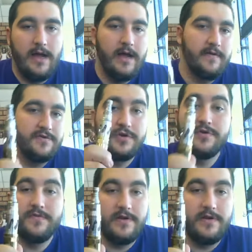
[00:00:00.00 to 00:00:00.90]
I've showed
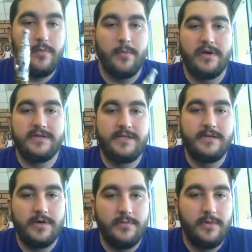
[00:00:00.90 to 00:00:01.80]
you the video about my steam
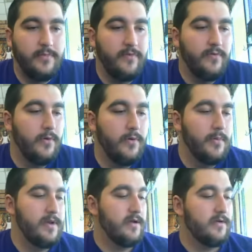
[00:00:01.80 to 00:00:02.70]
turbine before,
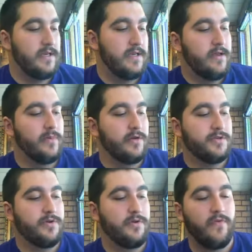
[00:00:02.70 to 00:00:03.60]
but now today I'm going to
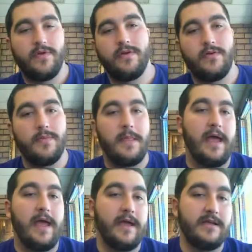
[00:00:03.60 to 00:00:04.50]
show you the video on
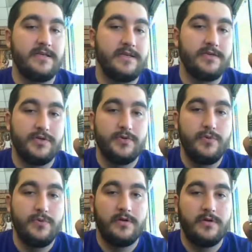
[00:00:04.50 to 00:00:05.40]
the AGA-T
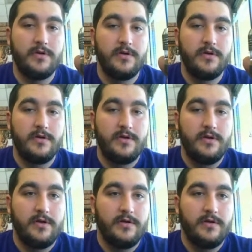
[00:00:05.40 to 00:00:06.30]
2.
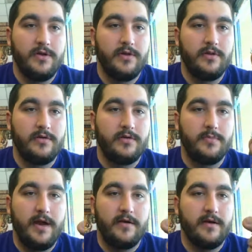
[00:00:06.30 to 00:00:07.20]
Good little
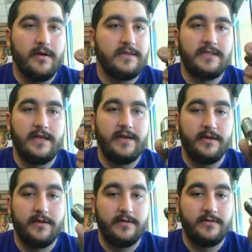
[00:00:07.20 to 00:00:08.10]
Pyrex
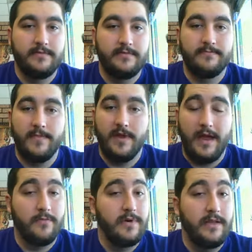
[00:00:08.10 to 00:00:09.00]
tank.
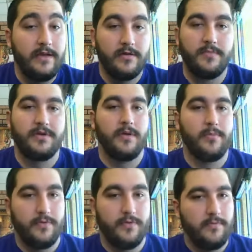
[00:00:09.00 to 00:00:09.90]
Kind of really hard to build on
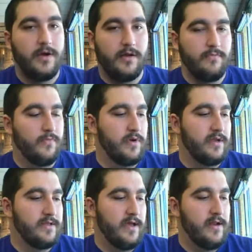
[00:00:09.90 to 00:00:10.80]
both. We'll get
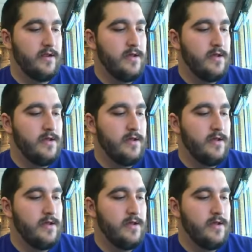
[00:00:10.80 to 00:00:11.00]
to that.